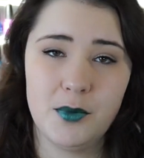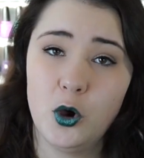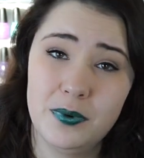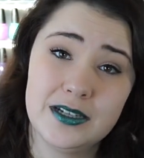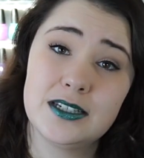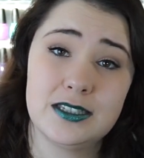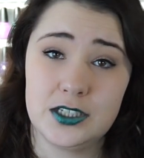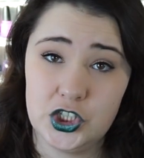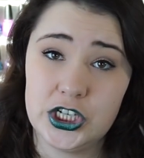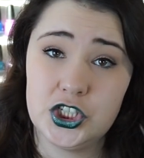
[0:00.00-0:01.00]
I'm open to
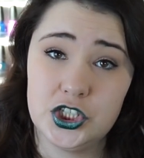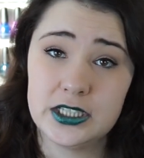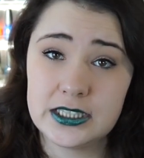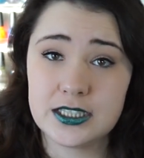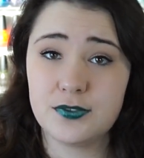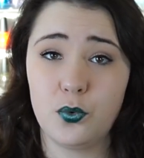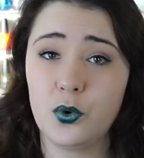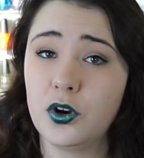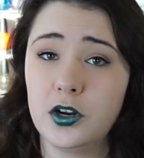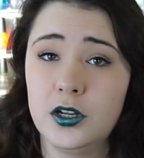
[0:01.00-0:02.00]
suggestions
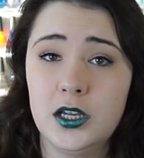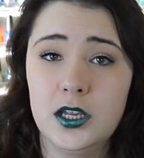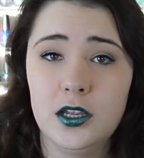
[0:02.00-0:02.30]
for